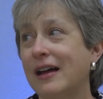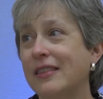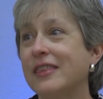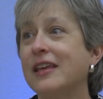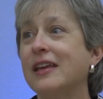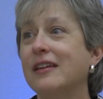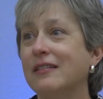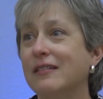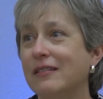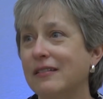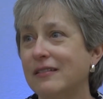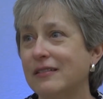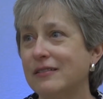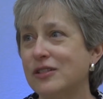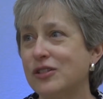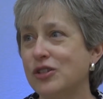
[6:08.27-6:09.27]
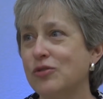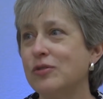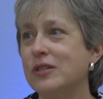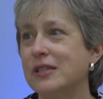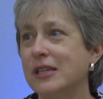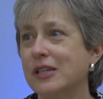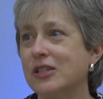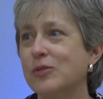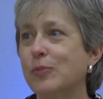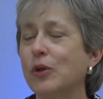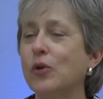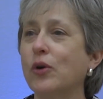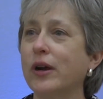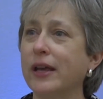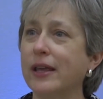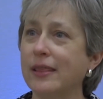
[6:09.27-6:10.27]
think students
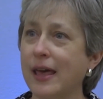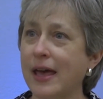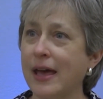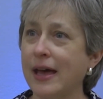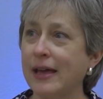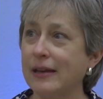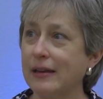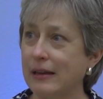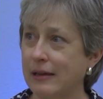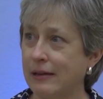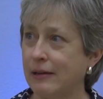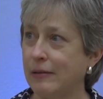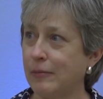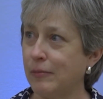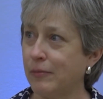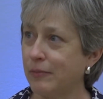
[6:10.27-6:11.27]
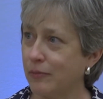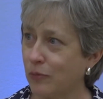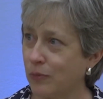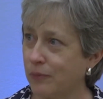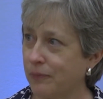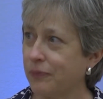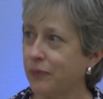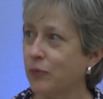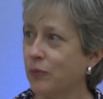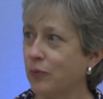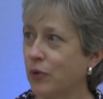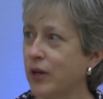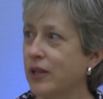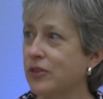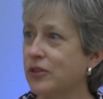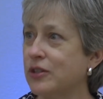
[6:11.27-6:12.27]
exploring that
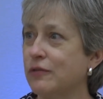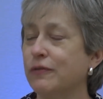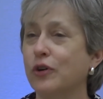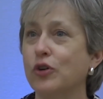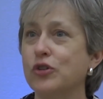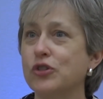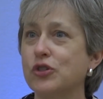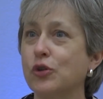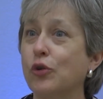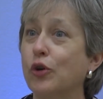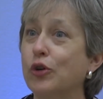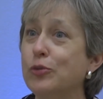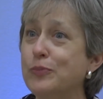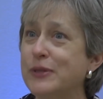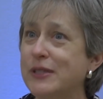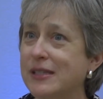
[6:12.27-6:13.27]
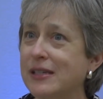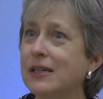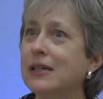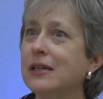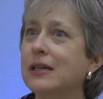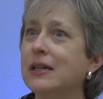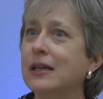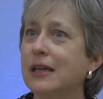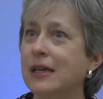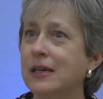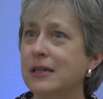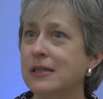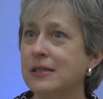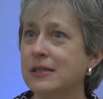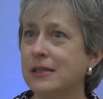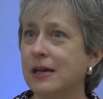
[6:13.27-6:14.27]
with diverse groups
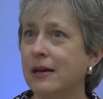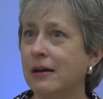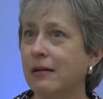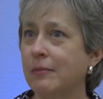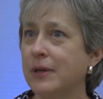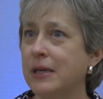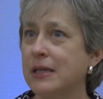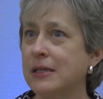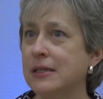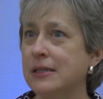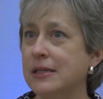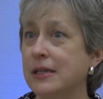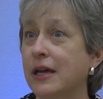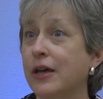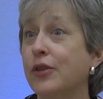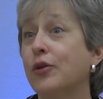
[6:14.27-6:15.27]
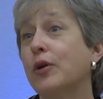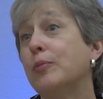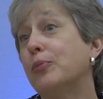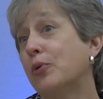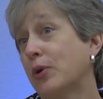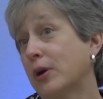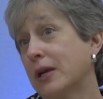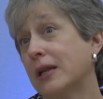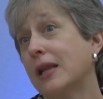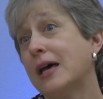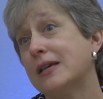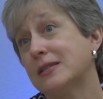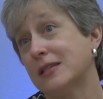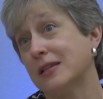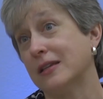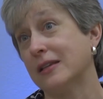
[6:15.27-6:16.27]
is another important
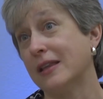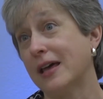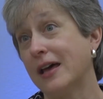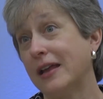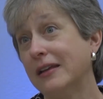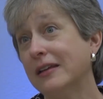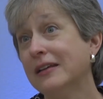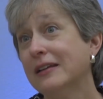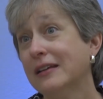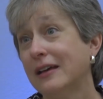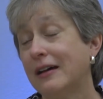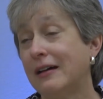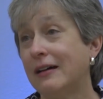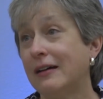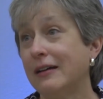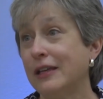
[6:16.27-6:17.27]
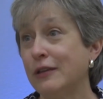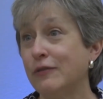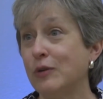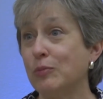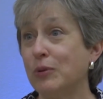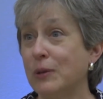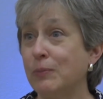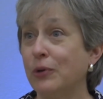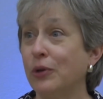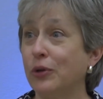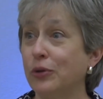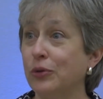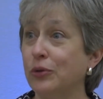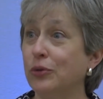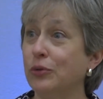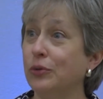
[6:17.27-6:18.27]
lesson, that even people
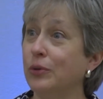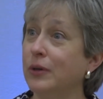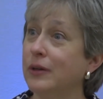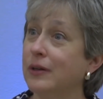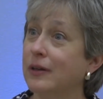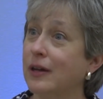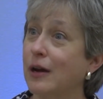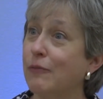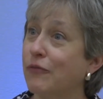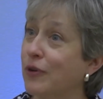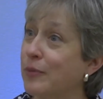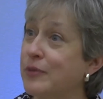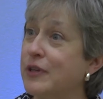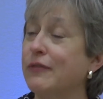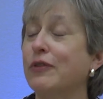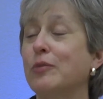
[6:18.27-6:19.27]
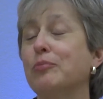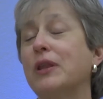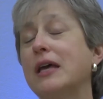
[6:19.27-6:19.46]
who come from different